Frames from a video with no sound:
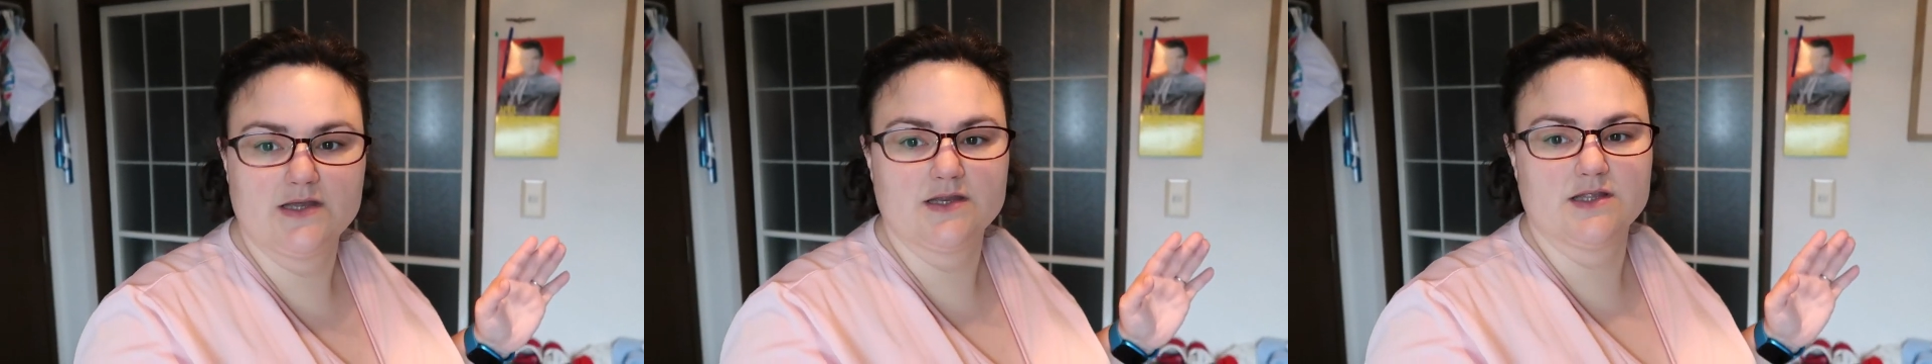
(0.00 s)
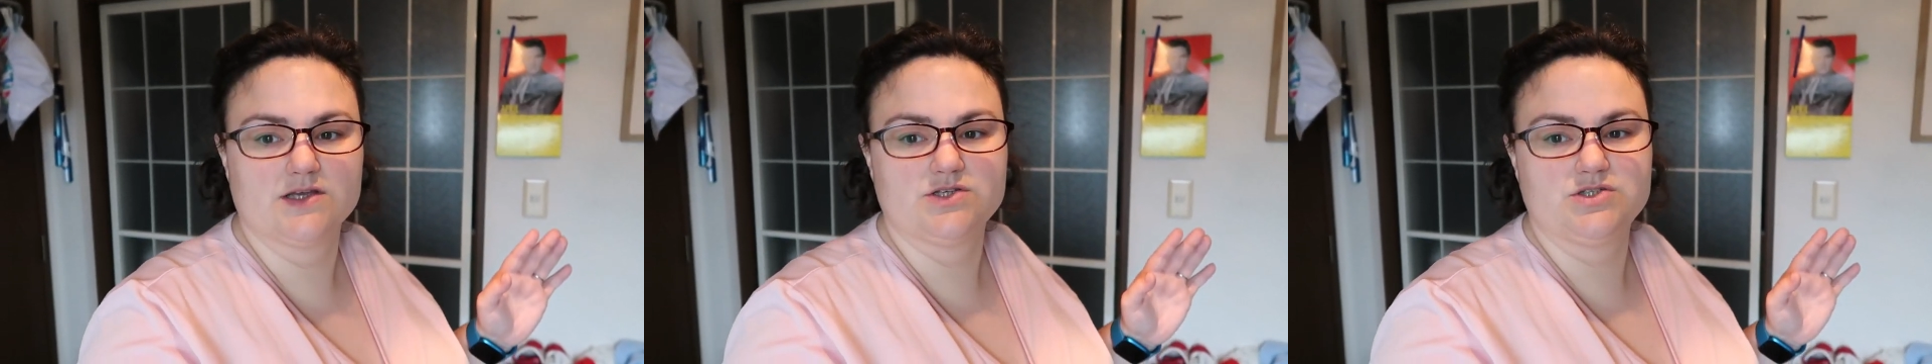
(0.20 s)

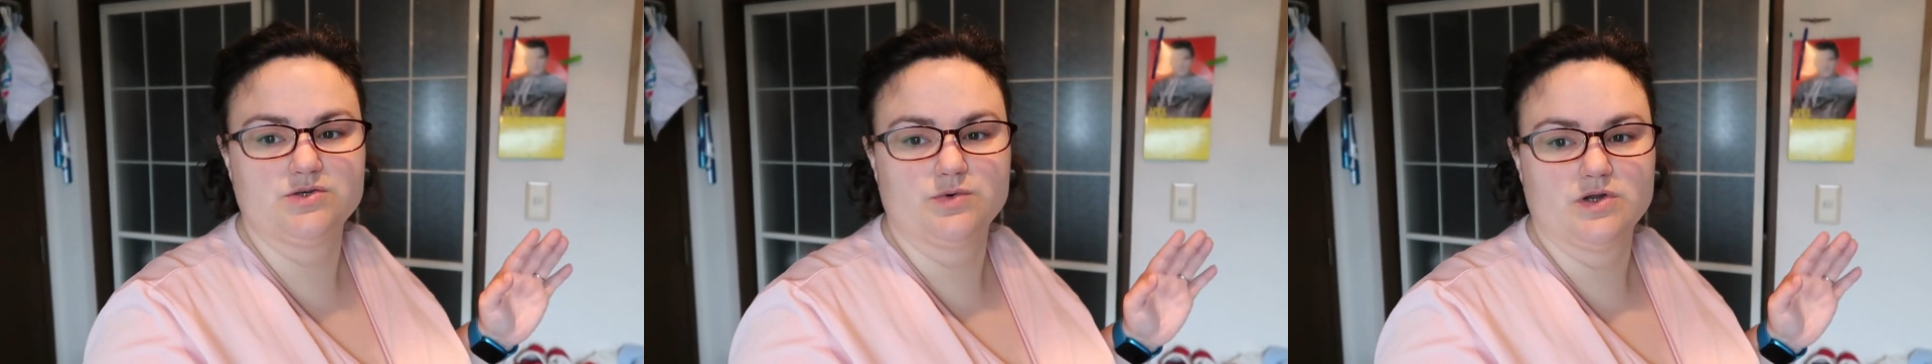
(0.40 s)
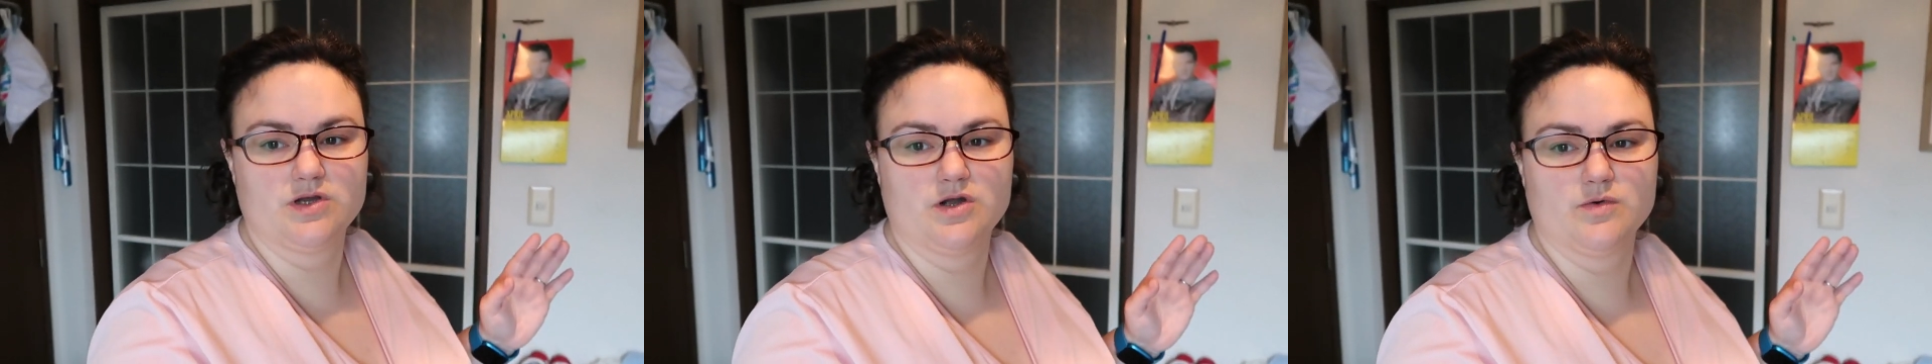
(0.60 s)
unless you
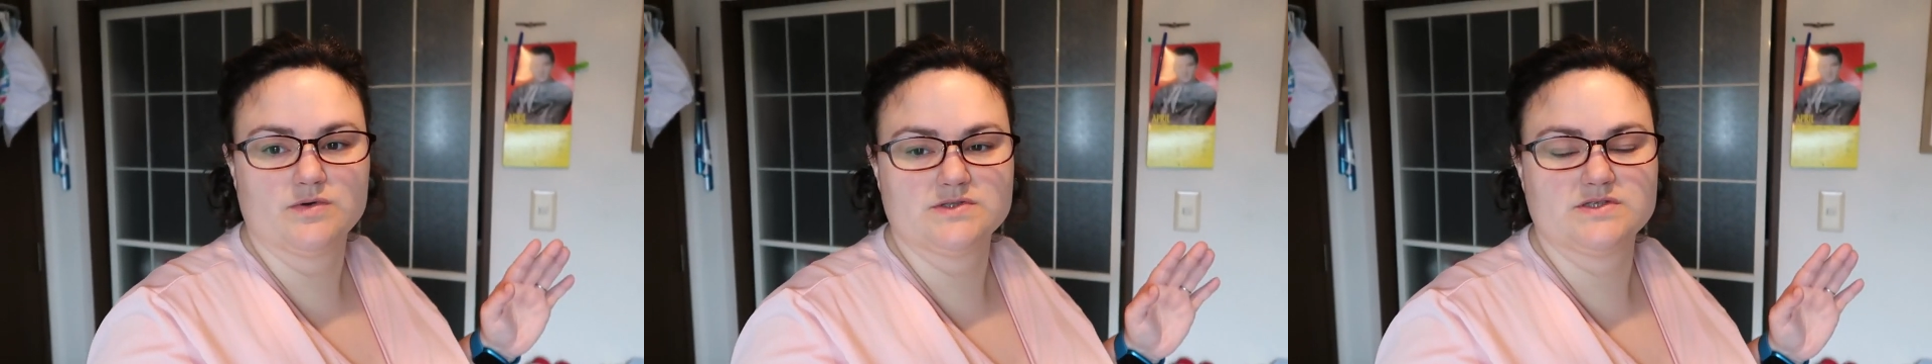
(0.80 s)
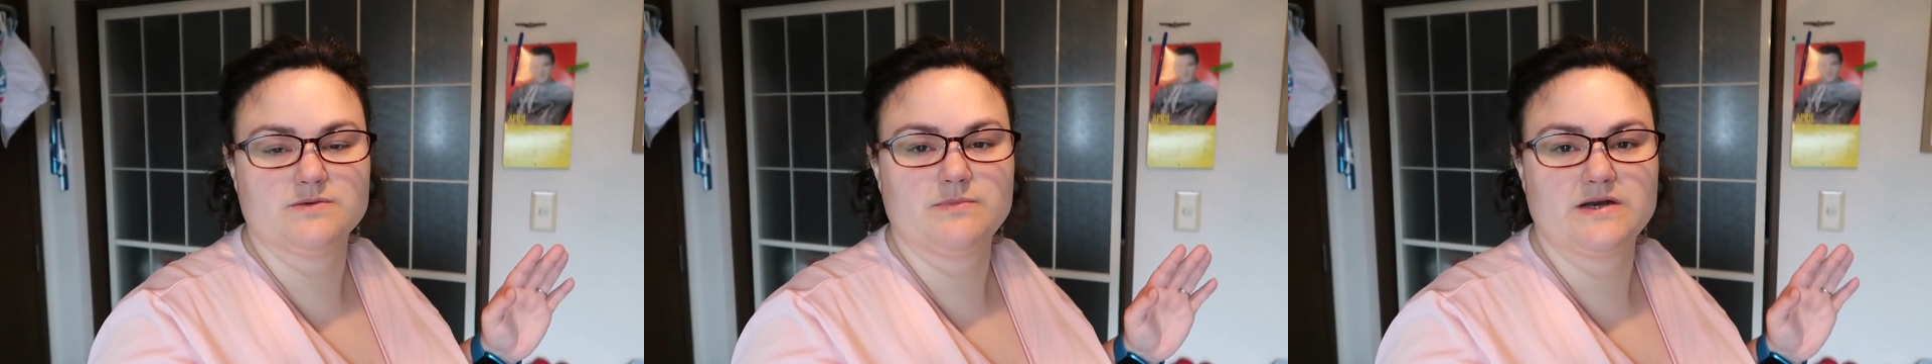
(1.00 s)
want to go
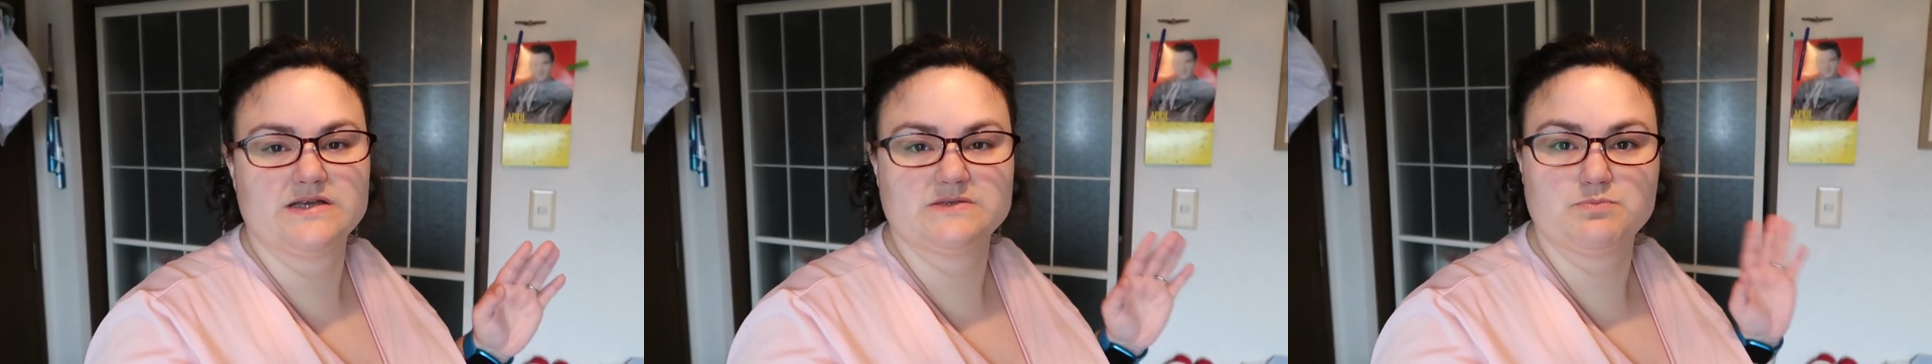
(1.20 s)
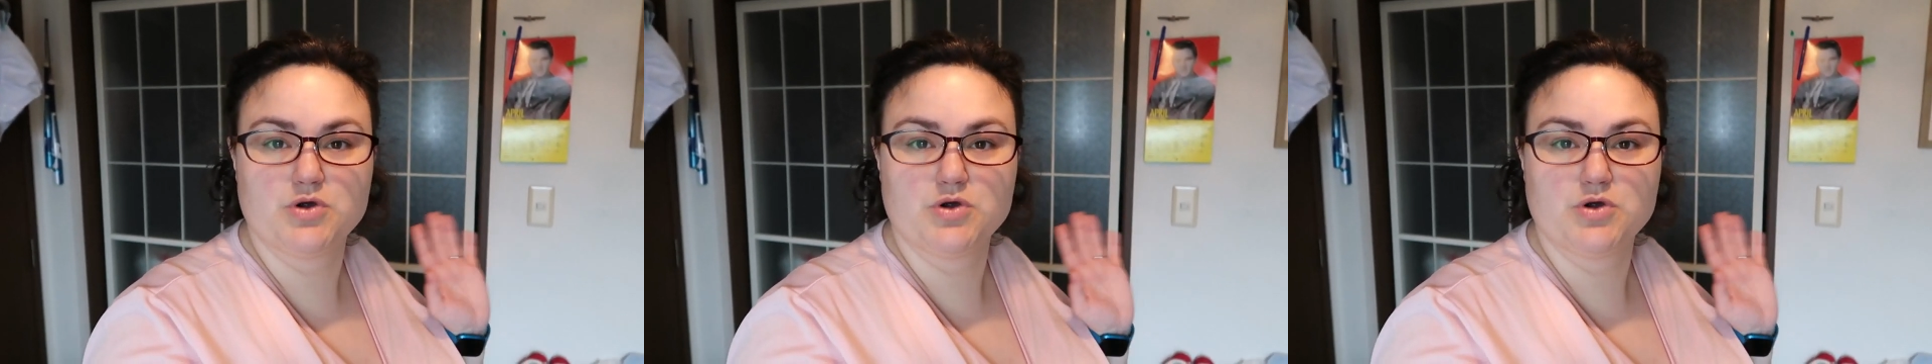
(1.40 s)
on somebody's